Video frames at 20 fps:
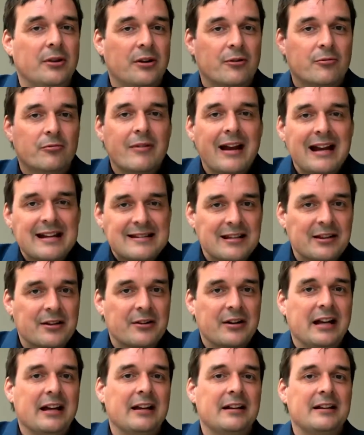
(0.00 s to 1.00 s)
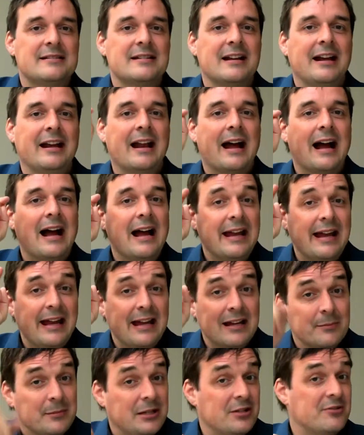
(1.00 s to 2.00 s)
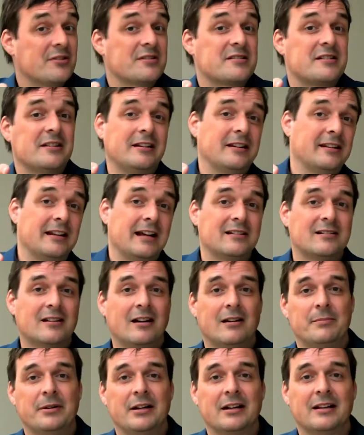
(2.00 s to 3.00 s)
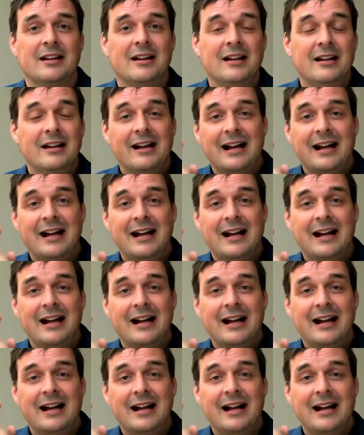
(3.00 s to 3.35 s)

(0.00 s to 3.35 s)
They're raising their hand and saying, I am interested in that topic.